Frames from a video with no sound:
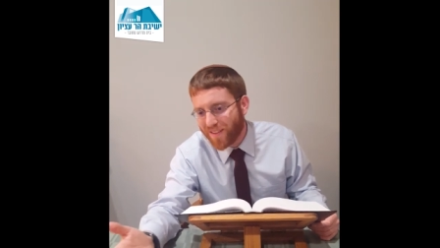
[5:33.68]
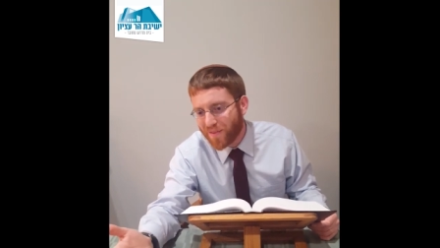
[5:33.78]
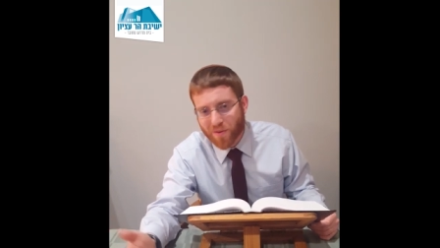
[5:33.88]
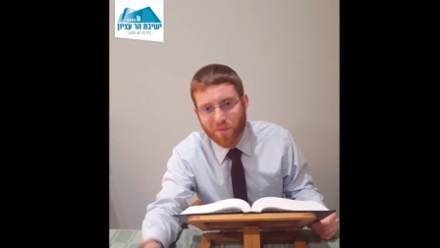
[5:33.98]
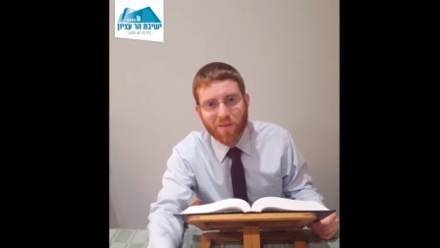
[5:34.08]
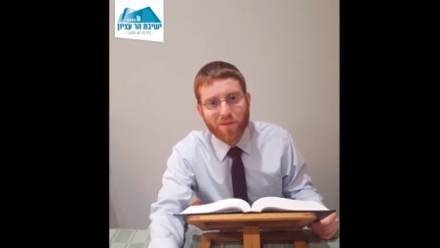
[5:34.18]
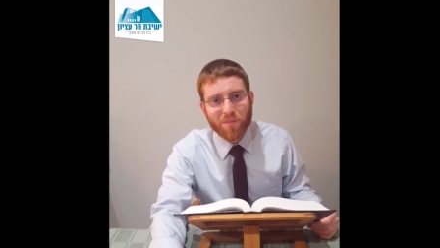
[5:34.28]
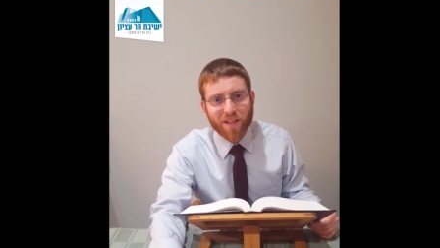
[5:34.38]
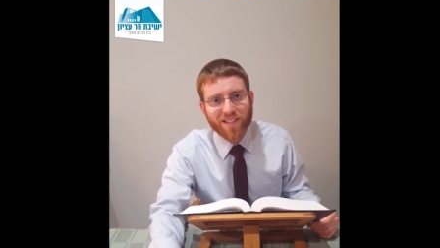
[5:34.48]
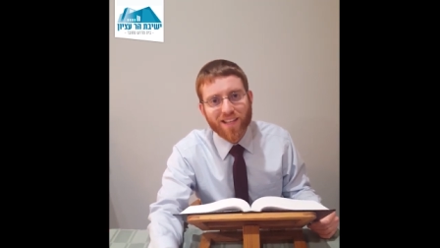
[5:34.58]
the living room, wherever he
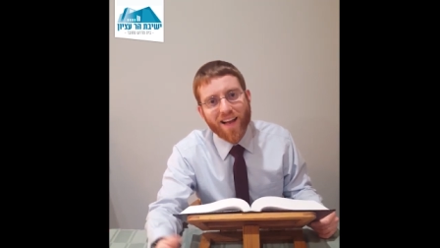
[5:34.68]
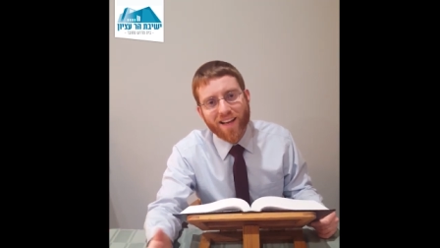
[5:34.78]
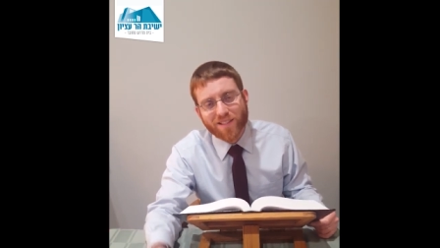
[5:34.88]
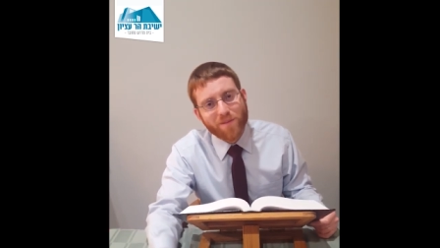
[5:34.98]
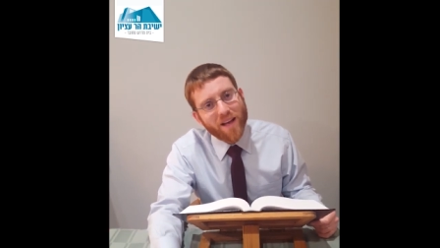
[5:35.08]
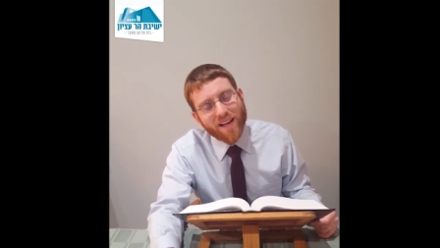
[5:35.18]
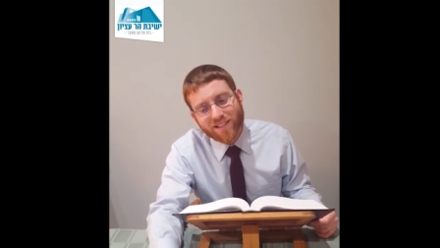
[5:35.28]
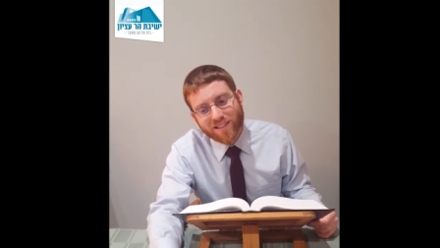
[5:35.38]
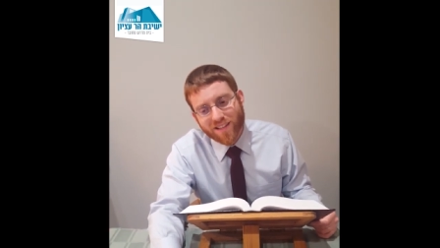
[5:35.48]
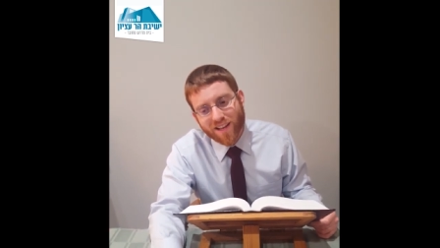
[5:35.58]
plays, is a
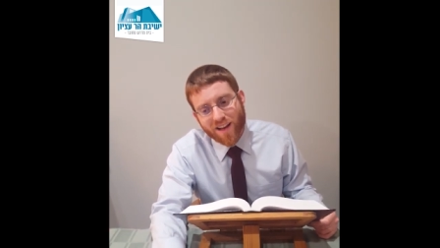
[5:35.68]
mess,